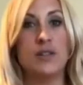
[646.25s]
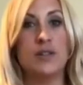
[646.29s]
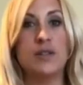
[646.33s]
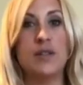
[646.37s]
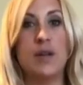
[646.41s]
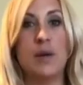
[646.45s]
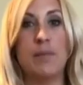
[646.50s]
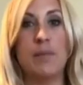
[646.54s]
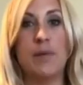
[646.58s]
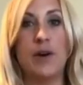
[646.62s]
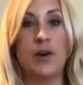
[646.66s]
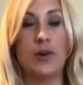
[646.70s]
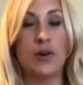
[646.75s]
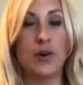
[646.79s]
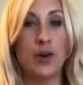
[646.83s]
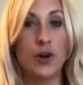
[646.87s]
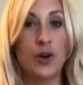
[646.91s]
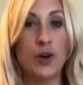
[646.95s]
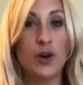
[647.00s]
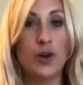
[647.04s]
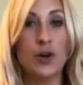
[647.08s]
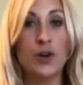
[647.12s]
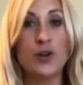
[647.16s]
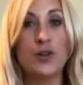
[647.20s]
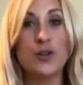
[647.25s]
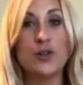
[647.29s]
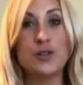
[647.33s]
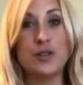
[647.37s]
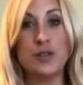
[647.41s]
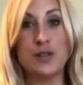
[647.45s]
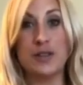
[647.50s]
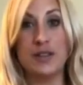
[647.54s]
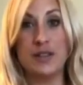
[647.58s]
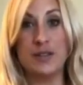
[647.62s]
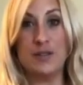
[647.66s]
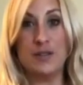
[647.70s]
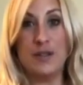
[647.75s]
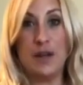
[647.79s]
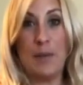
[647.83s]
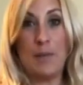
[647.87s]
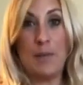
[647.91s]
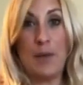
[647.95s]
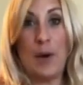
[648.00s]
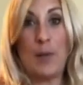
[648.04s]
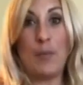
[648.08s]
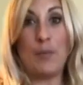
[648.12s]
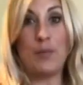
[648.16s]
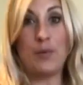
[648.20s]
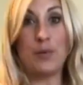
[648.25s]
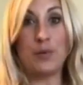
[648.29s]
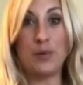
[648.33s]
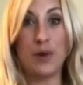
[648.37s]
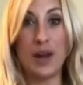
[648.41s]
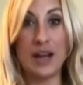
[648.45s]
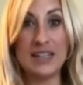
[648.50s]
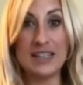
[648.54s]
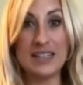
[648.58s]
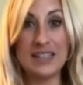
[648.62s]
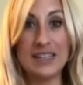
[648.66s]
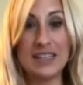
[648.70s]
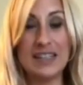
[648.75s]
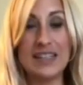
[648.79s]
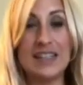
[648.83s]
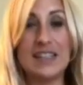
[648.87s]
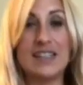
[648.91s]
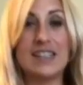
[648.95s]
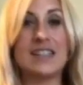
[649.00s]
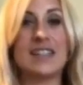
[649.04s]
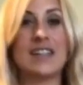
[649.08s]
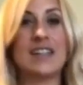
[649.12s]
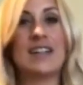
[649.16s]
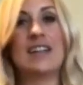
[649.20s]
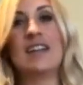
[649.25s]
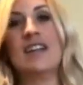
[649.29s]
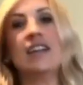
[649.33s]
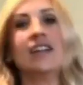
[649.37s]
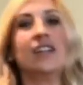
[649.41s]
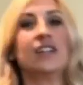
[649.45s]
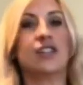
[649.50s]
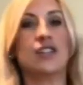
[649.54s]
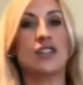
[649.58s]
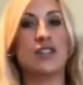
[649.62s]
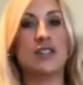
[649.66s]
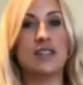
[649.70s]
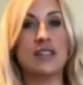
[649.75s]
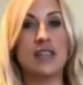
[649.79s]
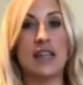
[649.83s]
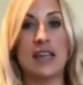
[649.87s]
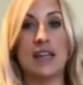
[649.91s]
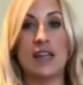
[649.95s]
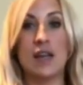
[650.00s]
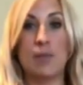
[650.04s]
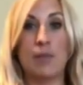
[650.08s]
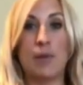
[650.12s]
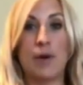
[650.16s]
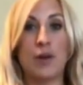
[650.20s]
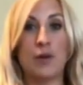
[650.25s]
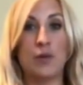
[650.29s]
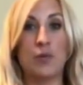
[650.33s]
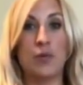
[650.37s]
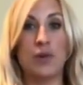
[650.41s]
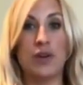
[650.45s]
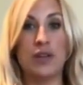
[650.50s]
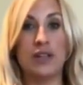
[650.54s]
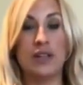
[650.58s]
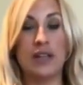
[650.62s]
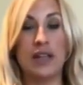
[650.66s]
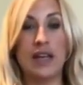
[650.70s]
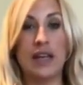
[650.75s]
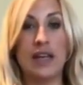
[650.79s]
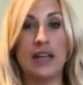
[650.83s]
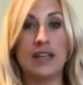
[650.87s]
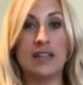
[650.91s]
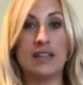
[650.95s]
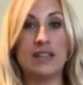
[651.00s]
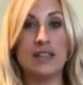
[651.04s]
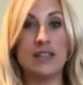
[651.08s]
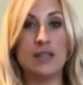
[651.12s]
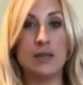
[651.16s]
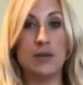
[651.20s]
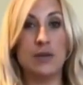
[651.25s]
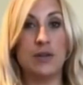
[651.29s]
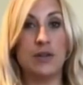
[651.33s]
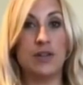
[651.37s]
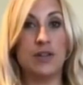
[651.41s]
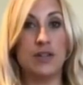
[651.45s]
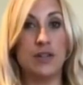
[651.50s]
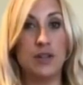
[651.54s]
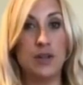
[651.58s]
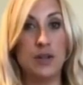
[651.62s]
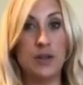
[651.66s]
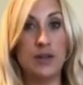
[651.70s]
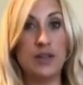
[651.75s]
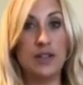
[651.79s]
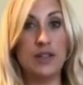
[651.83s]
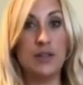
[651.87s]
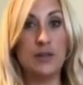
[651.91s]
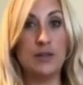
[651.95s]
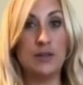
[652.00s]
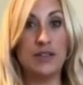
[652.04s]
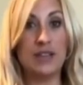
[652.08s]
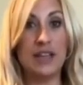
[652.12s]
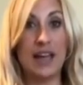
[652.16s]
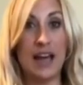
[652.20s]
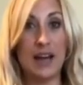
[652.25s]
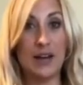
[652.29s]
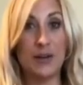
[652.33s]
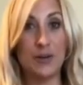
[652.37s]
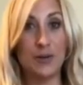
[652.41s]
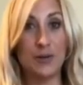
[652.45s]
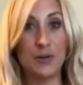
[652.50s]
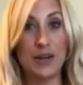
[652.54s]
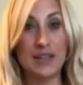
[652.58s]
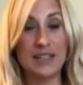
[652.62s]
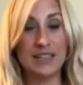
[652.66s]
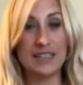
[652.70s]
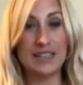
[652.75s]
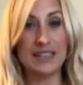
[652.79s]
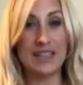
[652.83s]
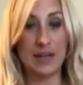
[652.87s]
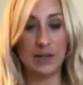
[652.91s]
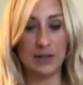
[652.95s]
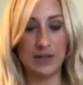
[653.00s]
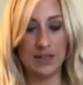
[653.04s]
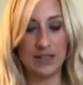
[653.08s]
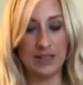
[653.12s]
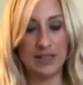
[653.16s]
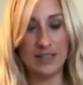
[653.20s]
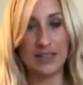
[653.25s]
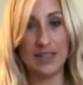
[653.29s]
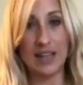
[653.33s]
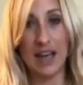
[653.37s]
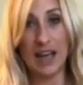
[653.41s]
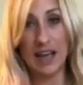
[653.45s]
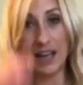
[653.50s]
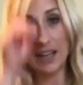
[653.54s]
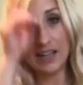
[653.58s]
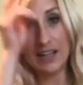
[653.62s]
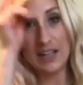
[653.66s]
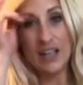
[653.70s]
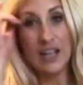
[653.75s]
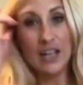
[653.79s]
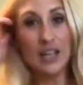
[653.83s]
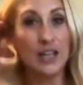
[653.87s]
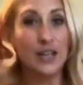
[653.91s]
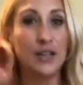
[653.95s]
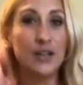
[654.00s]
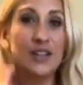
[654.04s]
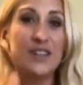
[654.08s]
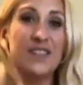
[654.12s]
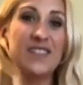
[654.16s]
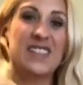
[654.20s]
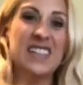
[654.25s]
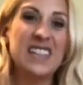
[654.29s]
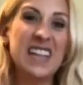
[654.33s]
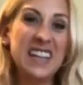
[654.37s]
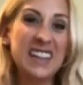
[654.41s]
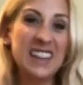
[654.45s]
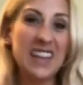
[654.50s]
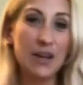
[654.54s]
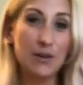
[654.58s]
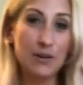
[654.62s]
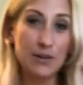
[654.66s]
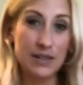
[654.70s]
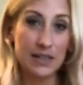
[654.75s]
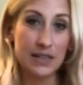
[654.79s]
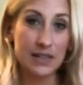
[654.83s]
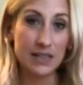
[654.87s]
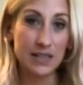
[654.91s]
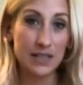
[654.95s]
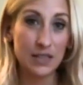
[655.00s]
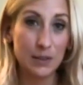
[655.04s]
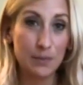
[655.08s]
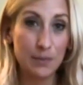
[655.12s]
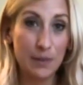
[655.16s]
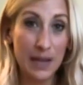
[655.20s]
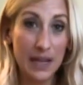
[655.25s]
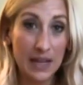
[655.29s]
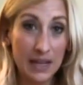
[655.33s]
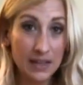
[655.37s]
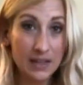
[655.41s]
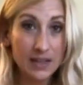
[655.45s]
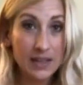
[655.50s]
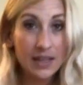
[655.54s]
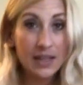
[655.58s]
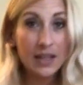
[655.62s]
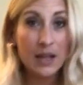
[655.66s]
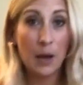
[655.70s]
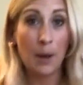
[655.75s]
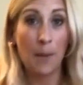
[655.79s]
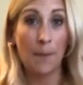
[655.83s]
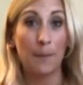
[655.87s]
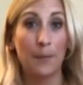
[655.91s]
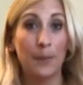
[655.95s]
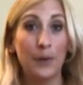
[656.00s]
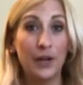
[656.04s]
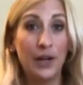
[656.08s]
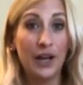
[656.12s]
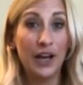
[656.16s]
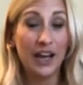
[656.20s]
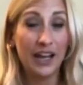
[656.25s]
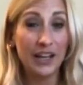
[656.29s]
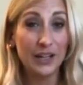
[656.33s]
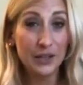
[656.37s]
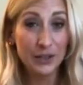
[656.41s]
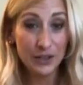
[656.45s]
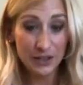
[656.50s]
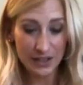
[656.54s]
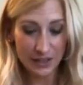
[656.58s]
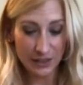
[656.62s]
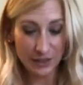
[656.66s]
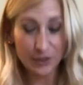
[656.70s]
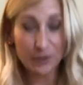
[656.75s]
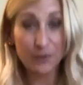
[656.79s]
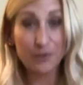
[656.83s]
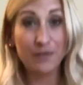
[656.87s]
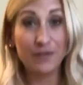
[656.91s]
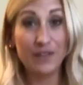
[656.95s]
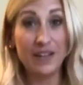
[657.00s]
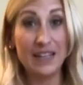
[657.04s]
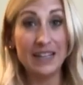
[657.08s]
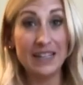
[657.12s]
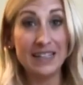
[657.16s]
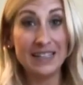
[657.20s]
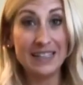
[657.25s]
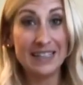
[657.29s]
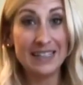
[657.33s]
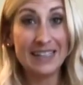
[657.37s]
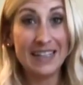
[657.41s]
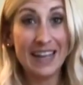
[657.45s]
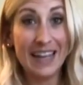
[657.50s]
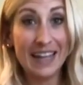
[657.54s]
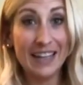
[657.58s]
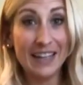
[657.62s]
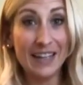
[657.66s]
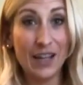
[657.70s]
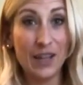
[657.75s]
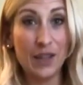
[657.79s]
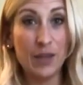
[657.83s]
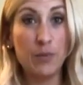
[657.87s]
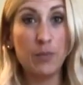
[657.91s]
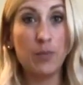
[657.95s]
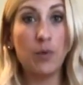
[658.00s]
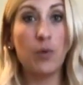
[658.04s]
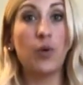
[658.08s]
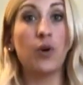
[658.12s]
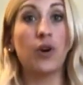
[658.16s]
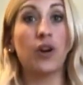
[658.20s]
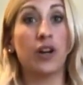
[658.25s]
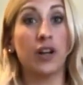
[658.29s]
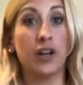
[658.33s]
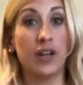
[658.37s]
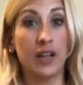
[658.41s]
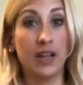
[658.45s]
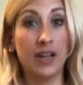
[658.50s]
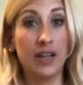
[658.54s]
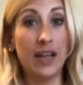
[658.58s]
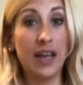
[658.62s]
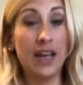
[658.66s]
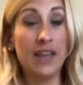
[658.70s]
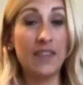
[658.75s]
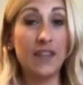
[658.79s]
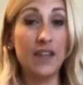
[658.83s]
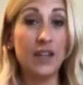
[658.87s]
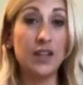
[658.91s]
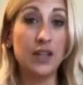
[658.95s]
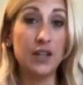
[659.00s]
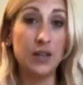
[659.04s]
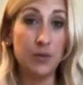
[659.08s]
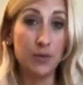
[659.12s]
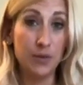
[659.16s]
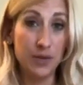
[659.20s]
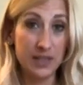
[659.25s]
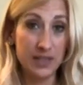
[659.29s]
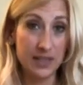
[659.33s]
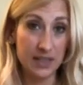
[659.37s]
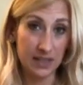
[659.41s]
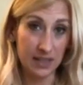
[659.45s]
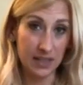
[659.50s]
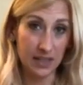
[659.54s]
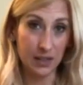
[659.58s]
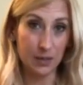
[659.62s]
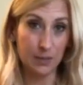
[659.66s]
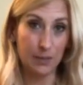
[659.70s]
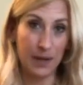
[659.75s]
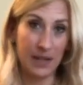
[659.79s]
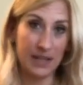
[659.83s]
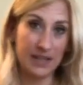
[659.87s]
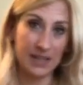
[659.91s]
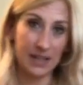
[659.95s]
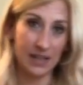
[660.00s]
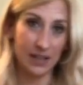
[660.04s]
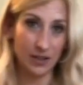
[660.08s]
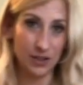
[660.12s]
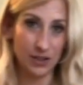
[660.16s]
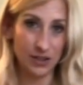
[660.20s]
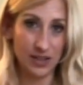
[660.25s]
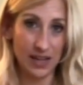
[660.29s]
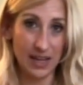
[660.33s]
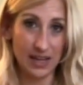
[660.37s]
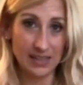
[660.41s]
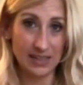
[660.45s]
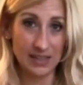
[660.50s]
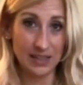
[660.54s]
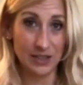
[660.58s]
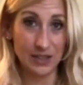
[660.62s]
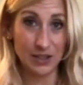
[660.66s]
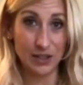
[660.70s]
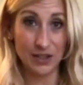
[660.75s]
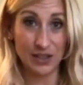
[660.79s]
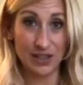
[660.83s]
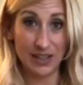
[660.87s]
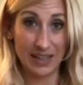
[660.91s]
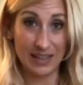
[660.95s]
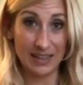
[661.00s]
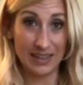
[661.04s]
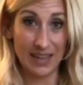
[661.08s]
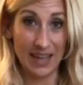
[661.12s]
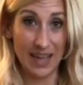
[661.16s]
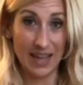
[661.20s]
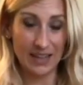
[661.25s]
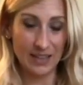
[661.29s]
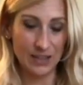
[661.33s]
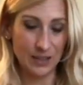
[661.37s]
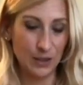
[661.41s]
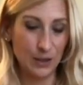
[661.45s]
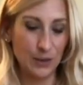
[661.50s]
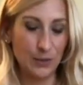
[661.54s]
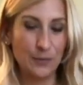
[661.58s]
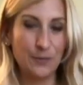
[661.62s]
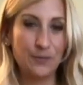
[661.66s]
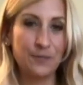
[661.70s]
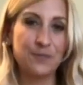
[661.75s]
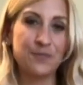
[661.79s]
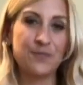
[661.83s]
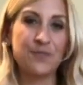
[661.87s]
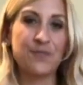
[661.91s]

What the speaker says: You can do dumbbell curls, you can do dumbbell presses, just stand up on one leg and see what you can do. You can do lateral raises out to the side. You can even take that resistance band, put it underneath your feet, stand on the board, and then do resistance bands exercises just like that too.